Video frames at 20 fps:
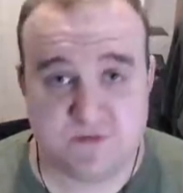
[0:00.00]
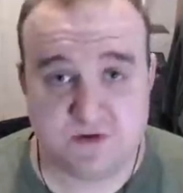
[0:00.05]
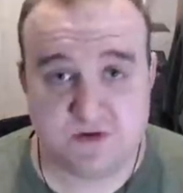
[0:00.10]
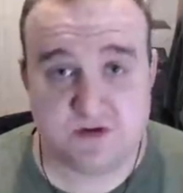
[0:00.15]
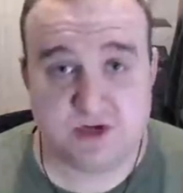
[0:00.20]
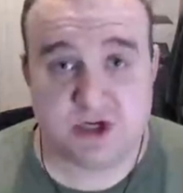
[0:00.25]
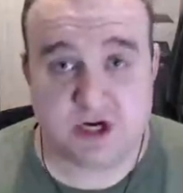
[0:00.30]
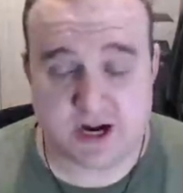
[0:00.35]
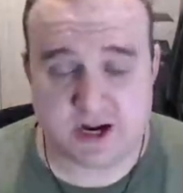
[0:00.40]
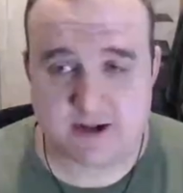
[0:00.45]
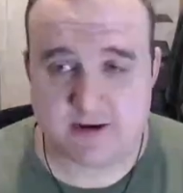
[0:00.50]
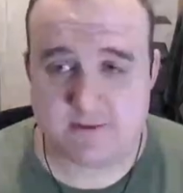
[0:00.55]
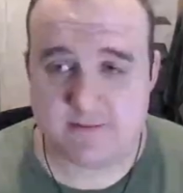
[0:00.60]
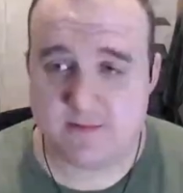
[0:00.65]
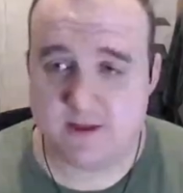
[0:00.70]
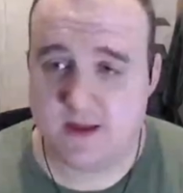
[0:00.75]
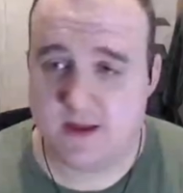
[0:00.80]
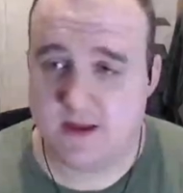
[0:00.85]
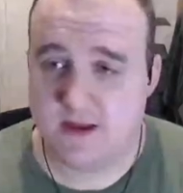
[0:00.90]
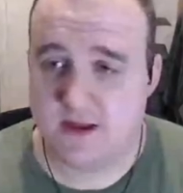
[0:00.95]
Check.
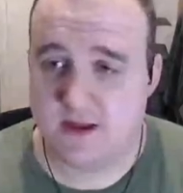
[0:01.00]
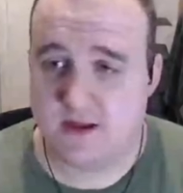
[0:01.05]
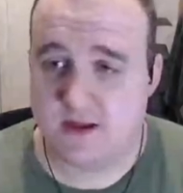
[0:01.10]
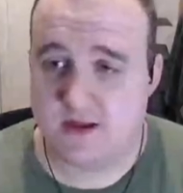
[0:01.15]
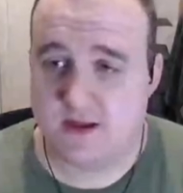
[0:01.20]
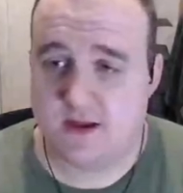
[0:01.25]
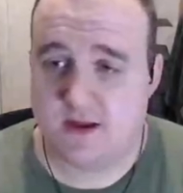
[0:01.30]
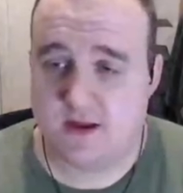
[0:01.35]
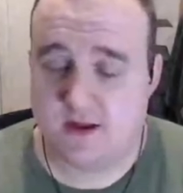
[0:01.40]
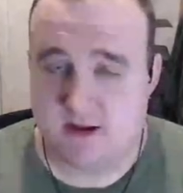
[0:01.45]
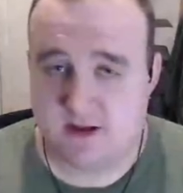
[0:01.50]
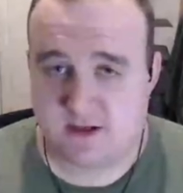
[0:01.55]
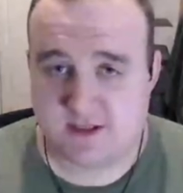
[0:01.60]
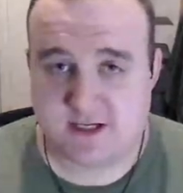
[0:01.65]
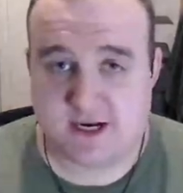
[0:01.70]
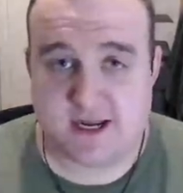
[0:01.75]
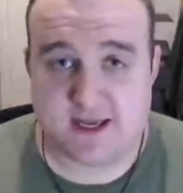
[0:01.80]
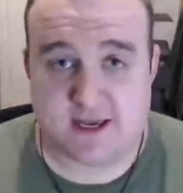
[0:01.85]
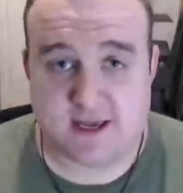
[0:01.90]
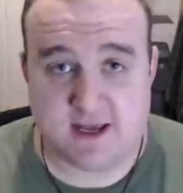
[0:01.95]

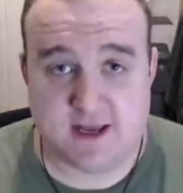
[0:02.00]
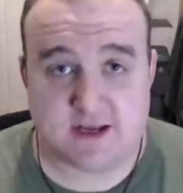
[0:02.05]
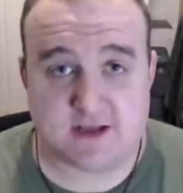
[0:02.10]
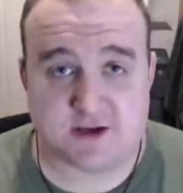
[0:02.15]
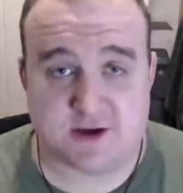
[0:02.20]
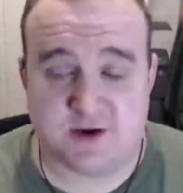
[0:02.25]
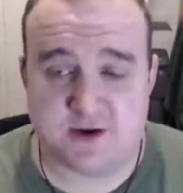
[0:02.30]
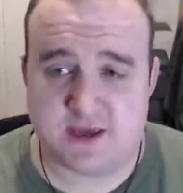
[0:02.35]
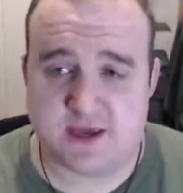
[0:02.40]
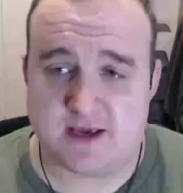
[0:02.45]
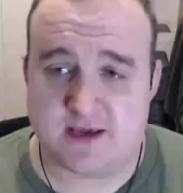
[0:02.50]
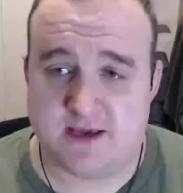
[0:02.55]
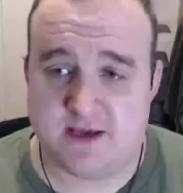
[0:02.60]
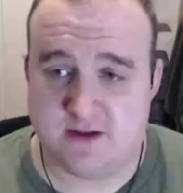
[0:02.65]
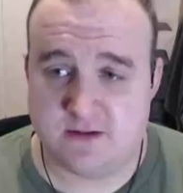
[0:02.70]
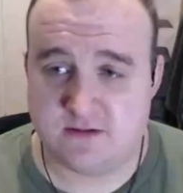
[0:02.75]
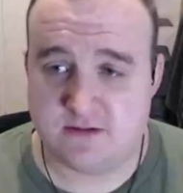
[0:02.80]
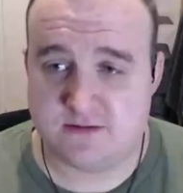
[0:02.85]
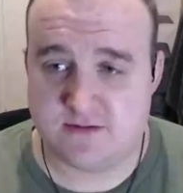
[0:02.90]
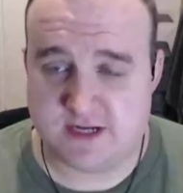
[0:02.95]
Take a hit, don't get
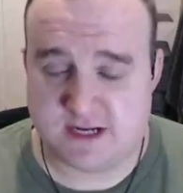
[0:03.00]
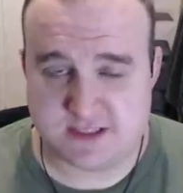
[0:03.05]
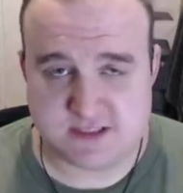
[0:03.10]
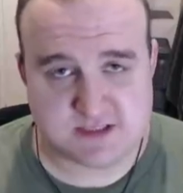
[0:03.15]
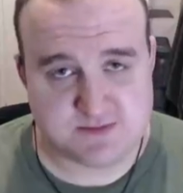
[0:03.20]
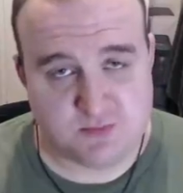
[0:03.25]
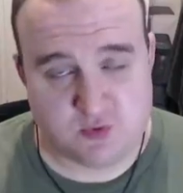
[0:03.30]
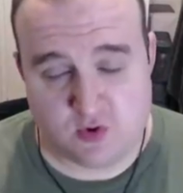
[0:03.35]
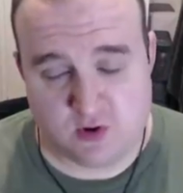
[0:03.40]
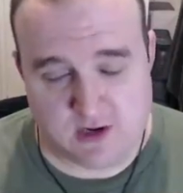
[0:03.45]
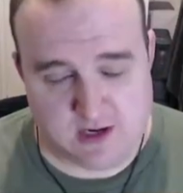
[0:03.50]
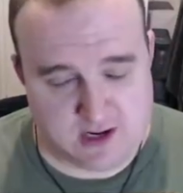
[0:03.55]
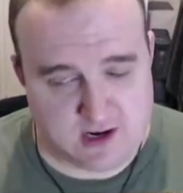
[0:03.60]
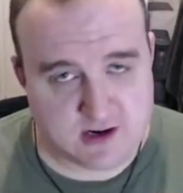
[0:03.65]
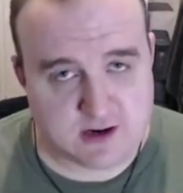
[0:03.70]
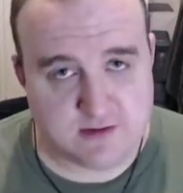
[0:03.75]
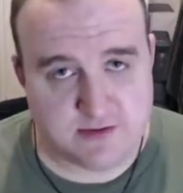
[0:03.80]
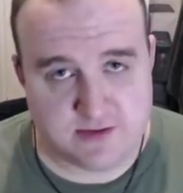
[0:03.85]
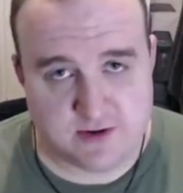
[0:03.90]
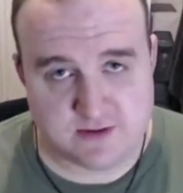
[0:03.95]
killed. That's more
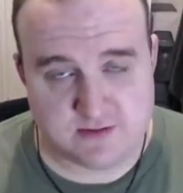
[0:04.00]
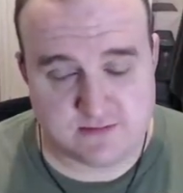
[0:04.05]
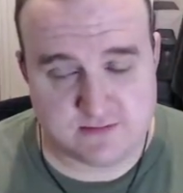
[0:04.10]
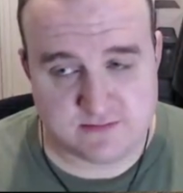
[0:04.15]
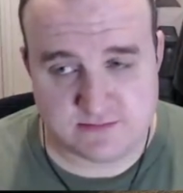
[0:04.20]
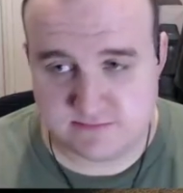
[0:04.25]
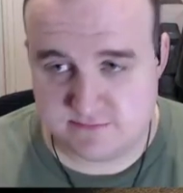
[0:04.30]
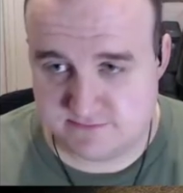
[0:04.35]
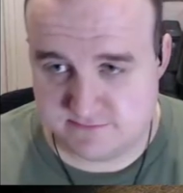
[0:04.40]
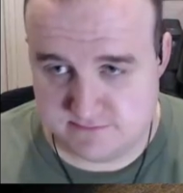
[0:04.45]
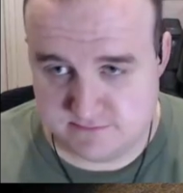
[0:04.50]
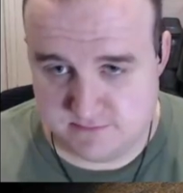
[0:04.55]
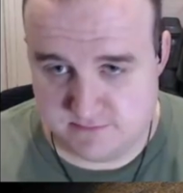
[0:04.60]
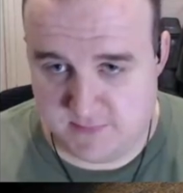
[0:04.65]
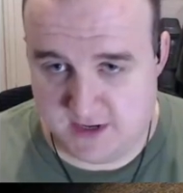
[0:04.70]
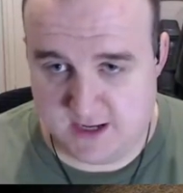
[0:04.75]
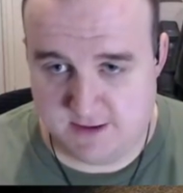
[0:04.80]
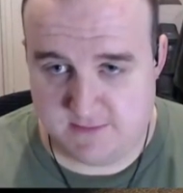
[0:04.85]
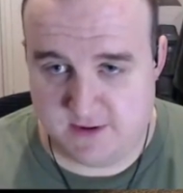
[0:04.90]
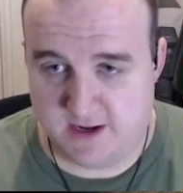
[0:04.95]
luck than
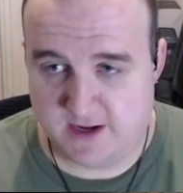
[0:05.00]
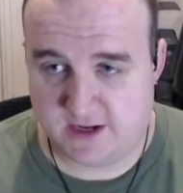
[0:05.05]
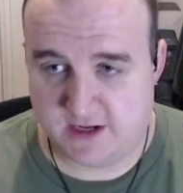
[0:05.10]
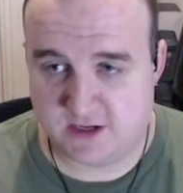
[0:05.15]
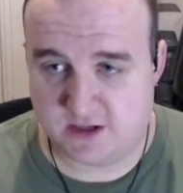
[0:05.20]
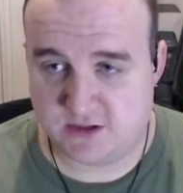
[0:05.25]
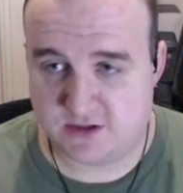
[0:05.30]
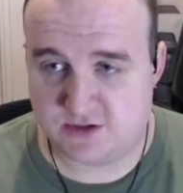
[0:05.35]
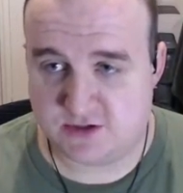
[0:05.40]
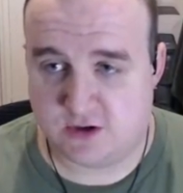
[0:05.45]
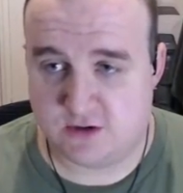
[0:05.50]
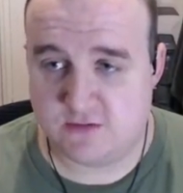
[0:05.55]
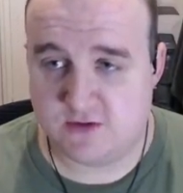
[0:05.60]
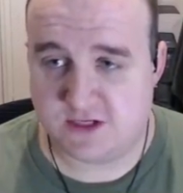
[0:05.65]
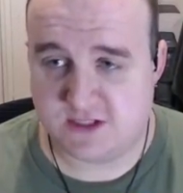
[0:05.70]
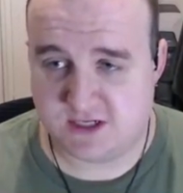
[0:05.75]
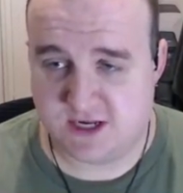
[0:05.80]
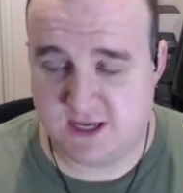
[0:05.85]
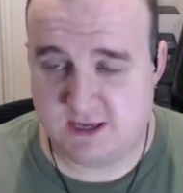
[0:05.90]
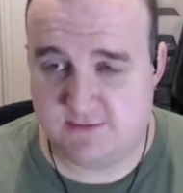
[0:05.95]
me being in control.
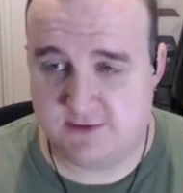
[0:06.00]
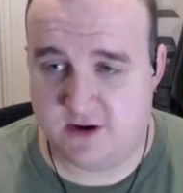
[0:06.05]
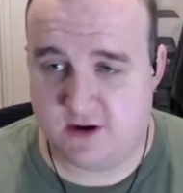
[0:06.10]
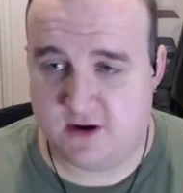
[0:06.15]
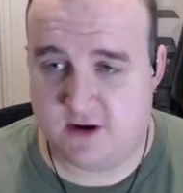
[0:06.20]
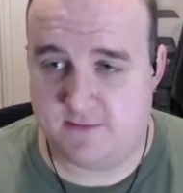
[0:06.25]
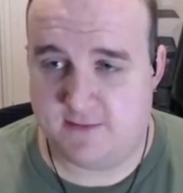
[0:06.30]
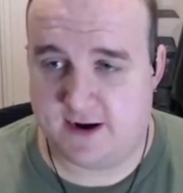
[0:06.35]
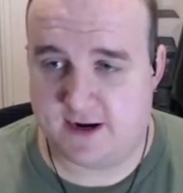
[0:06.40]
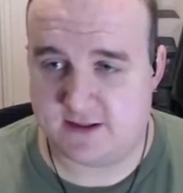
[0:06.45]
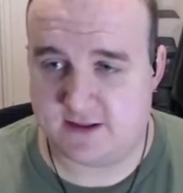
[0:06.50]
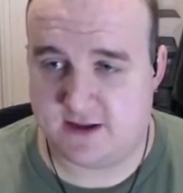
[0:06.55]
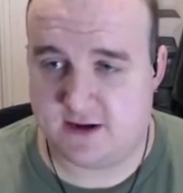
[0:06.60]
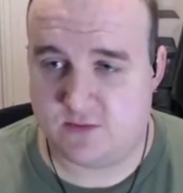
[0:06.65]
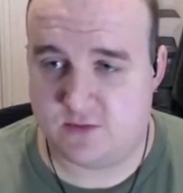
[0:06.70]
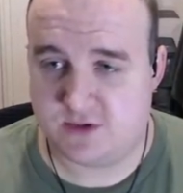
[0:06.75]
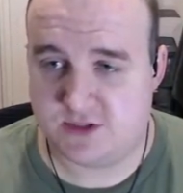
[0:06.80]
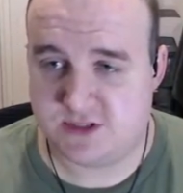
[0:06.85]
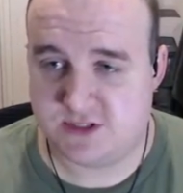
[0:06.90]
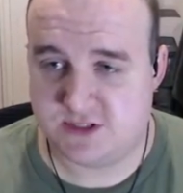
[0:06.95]
There's an EBR back there,
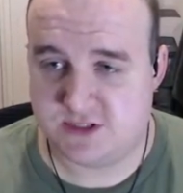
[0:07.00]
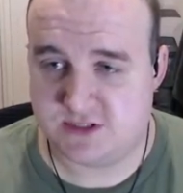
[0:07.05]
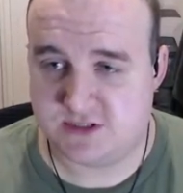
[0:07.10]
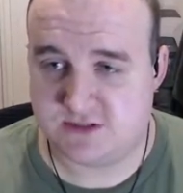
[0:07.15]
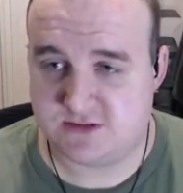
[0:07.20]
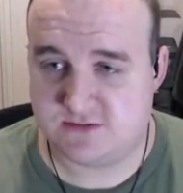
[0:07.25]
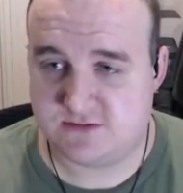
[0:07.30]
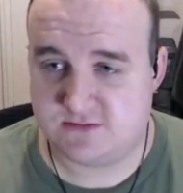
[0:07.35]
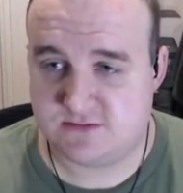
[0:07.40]
which is